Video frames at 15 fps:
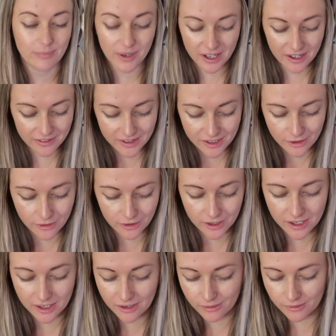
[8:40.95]
bath in
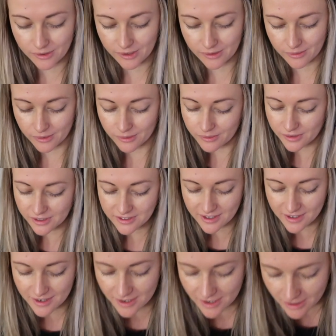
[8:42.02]
coconut oil all the
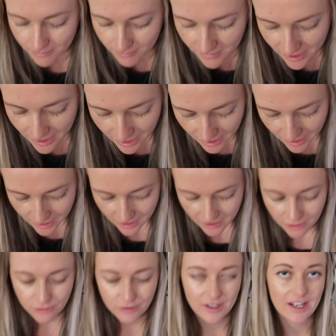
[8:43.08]
time,
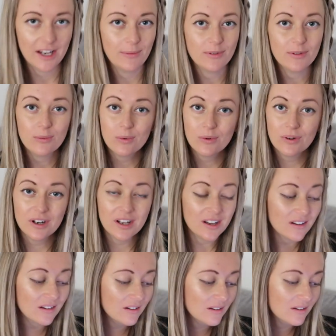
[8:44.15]
drink heaps of
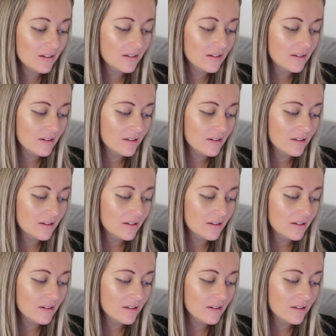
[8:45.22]
water.